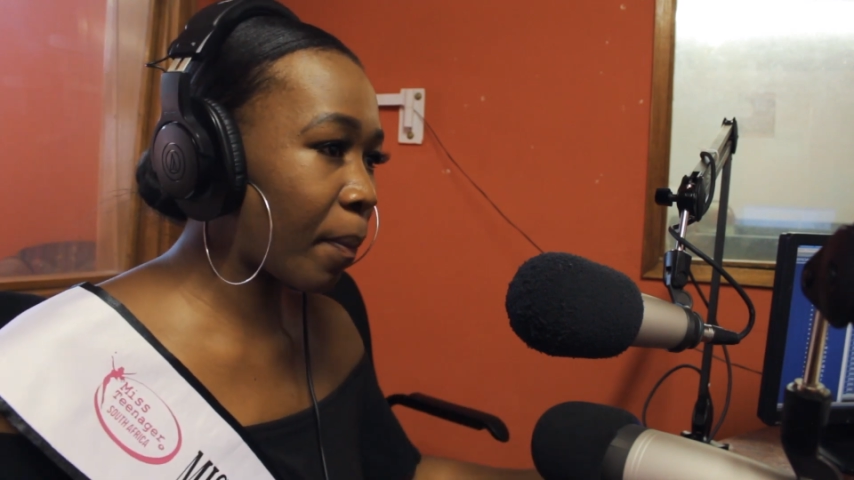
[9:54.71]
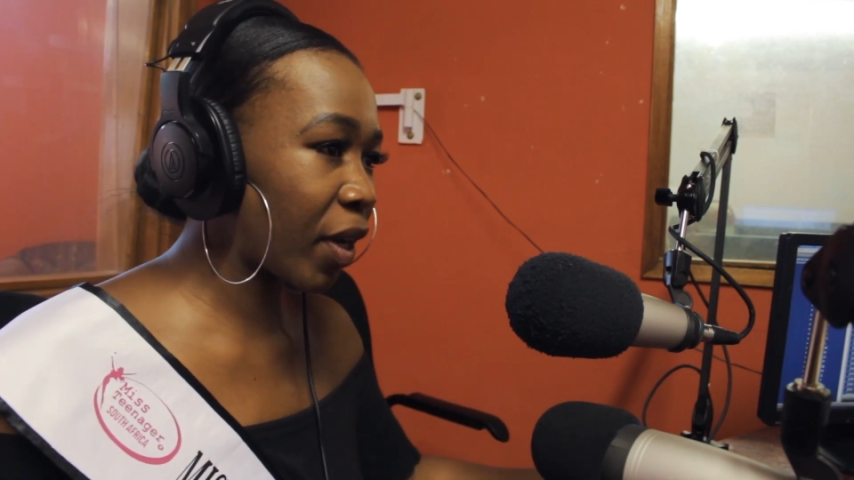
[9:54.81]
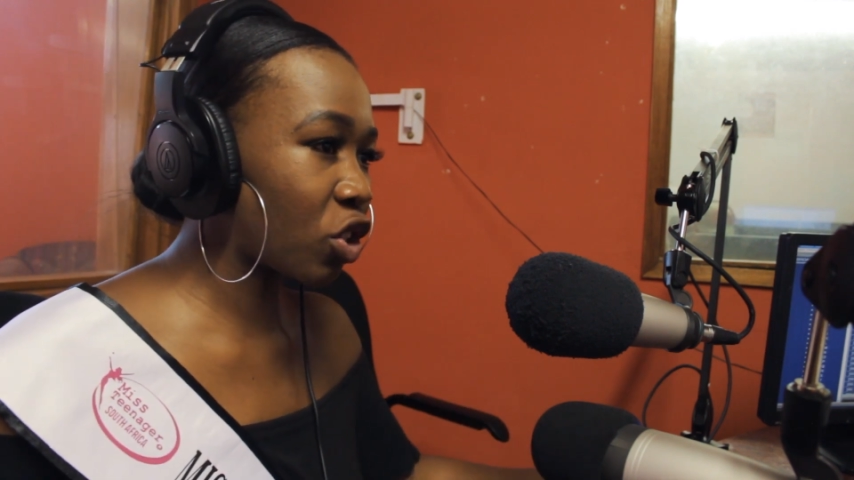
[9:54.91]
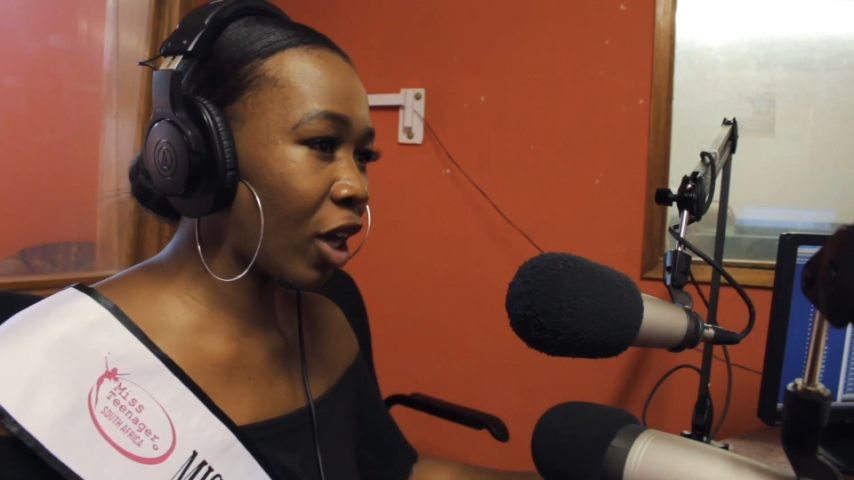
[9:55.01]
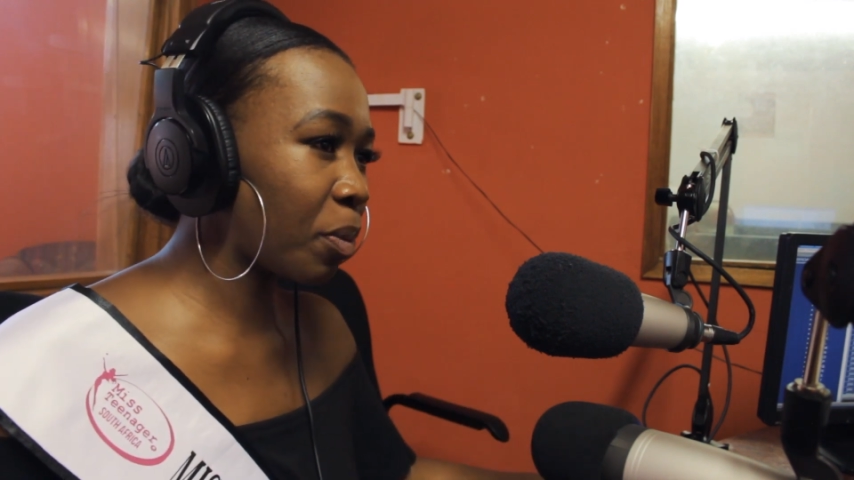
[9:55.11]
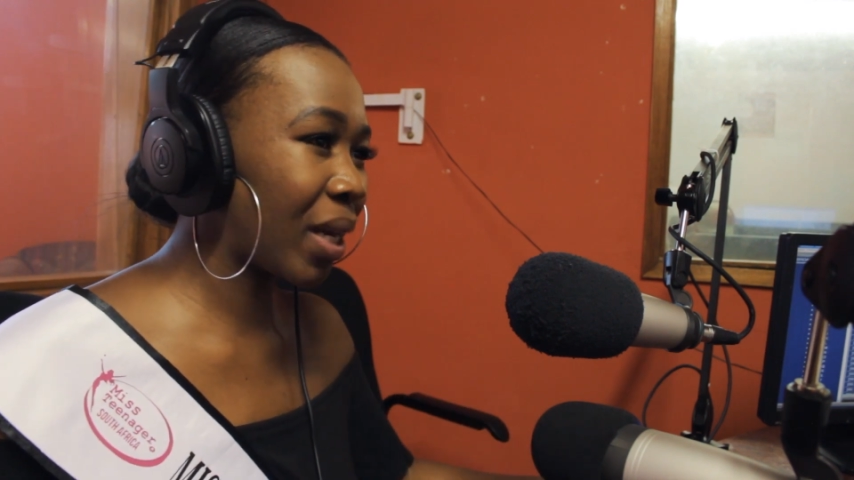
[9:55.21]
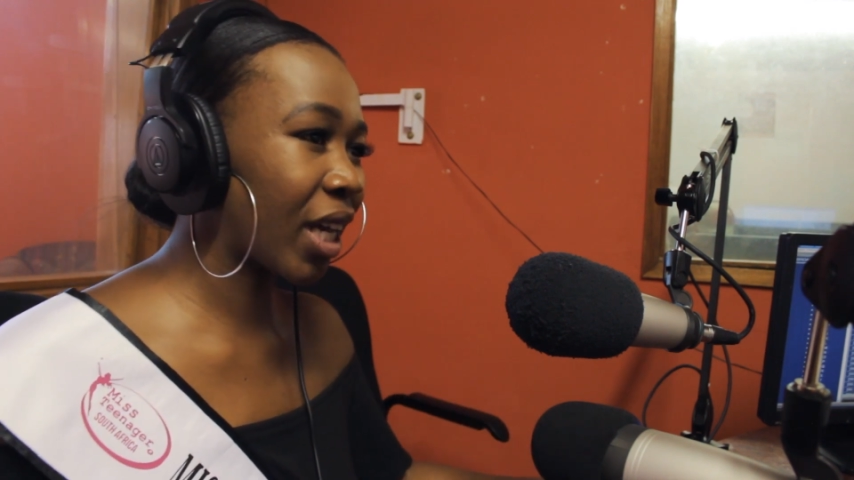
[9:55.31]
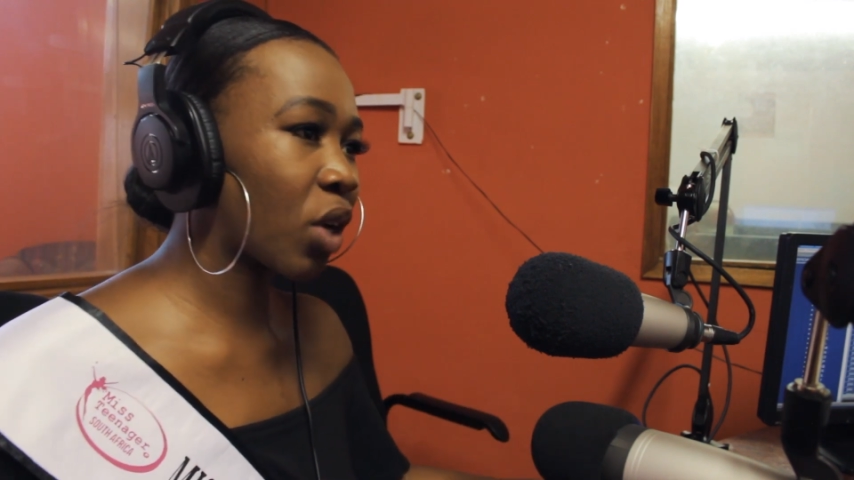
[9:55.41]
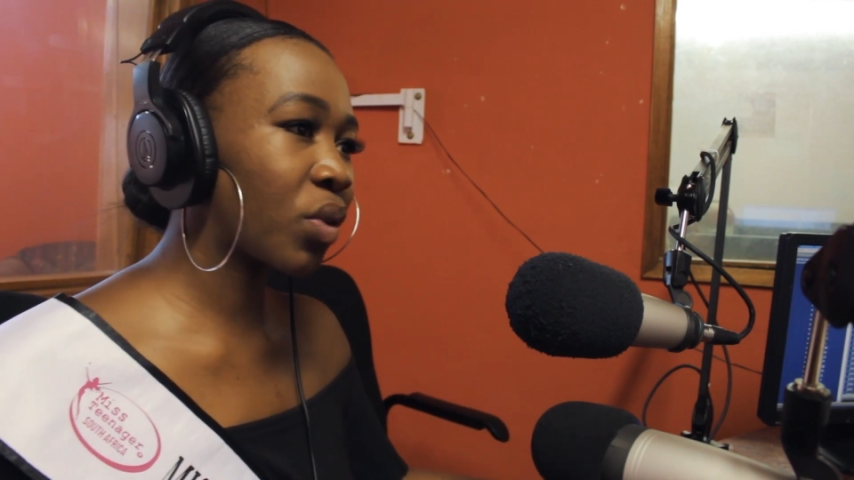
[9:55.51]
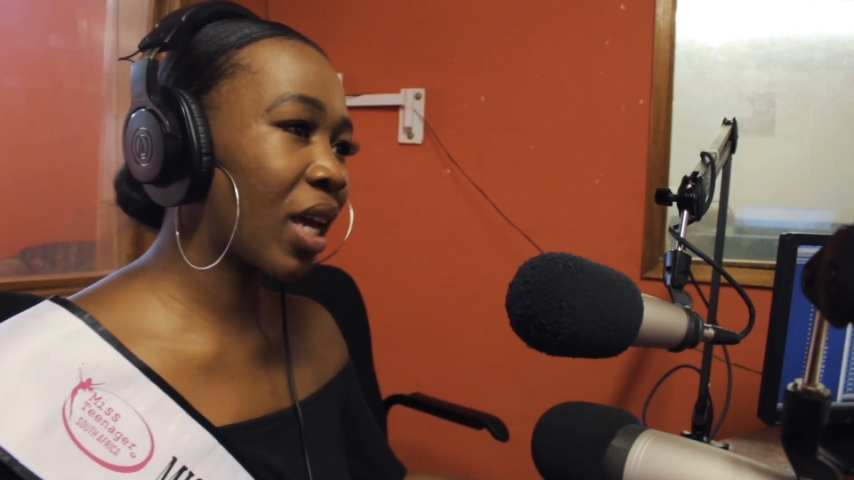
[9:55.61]
but not be
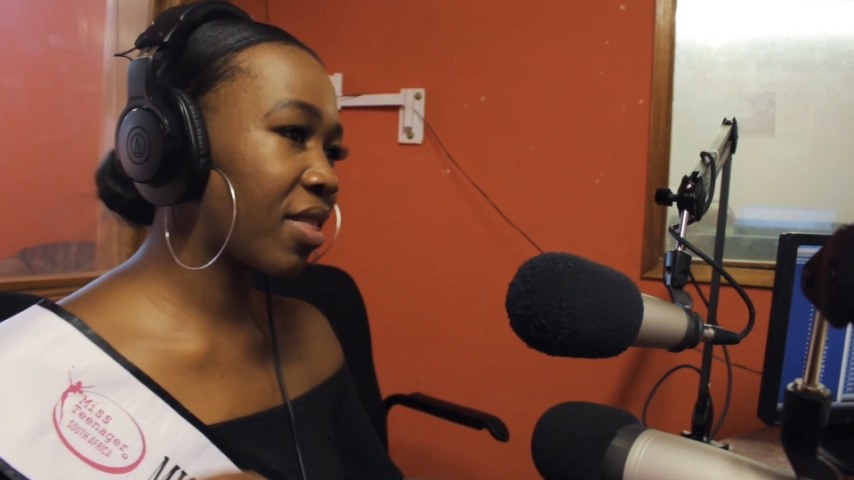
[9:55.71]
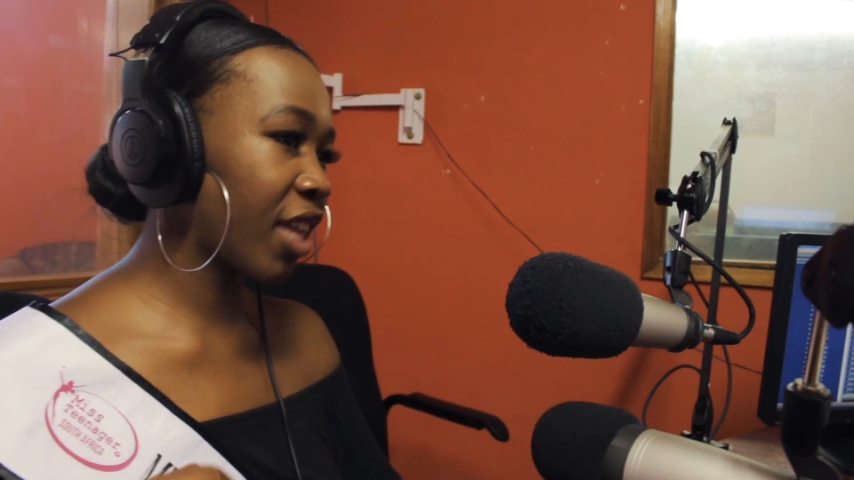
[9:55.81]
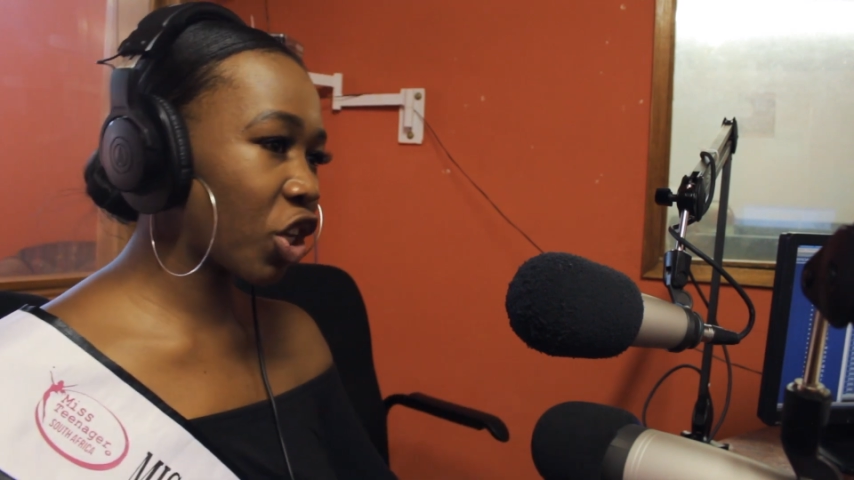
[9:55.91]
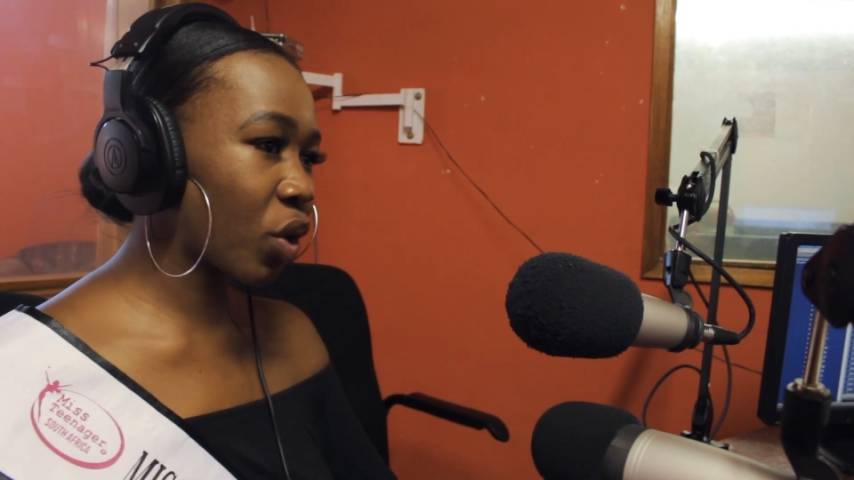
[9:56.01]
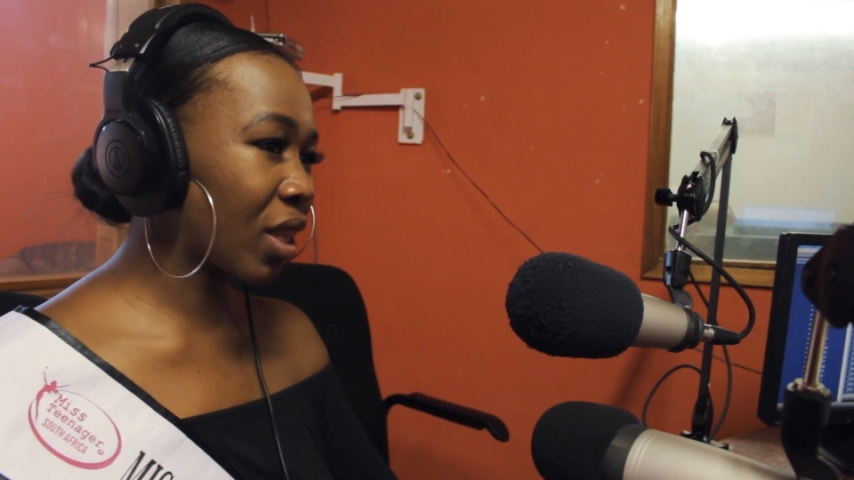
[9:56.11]
like, okay, thank you,